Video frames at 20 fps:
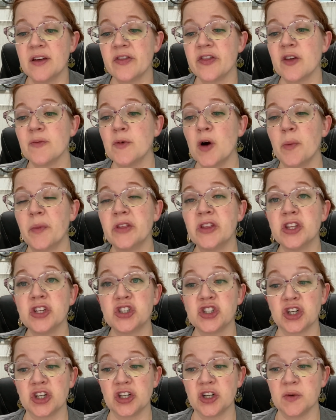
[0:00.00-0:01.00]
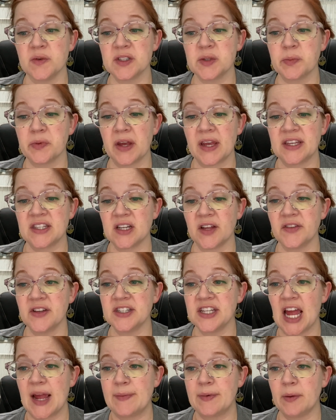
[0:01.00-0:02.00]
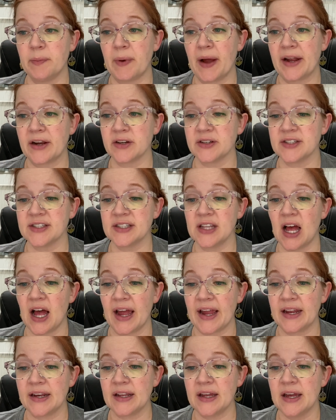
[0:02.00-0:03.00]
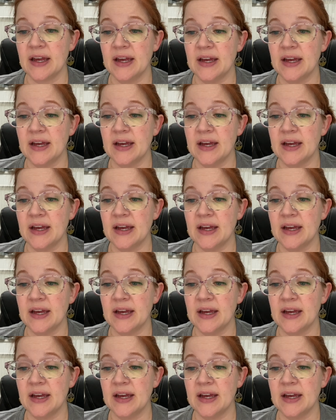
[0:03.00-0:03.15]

The moment the journal was placed on the table by her side,